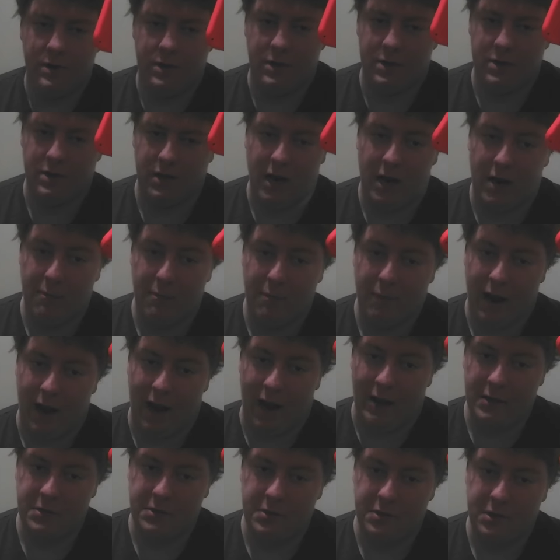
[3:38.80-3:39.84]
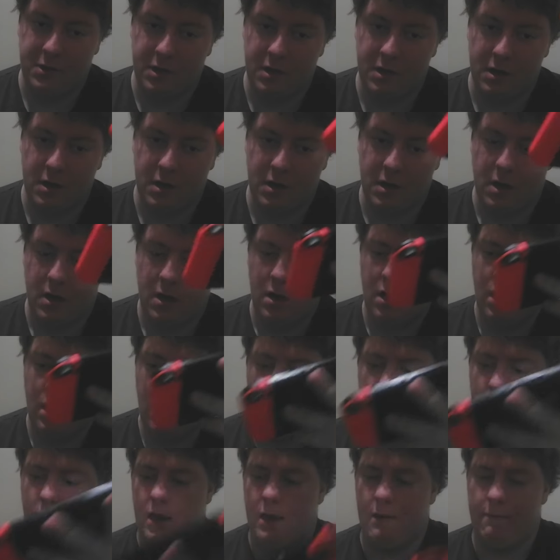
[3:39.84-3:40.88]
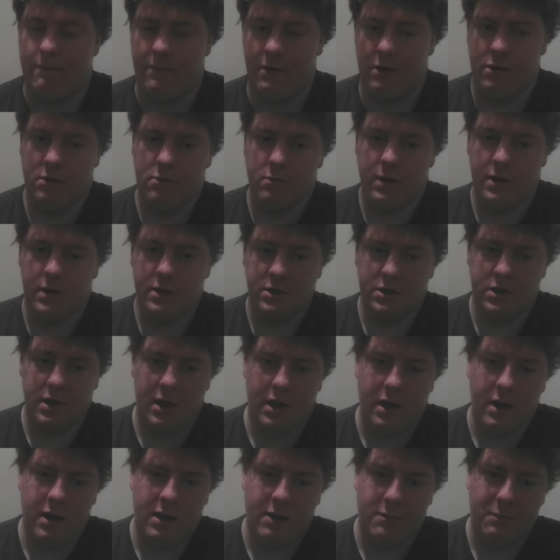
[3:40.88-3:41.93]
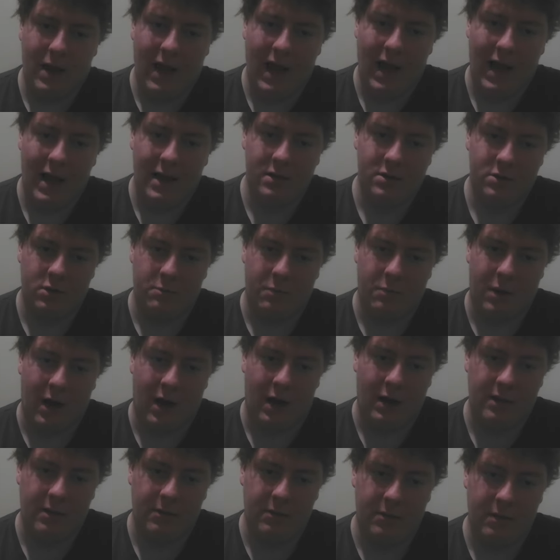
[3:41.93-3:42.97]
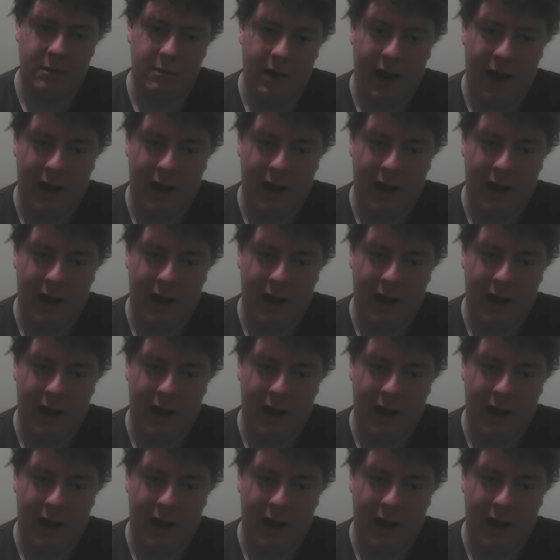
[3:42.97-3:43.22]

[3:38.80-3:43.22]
which is not patched. Uh, if your Switch is patched or possibly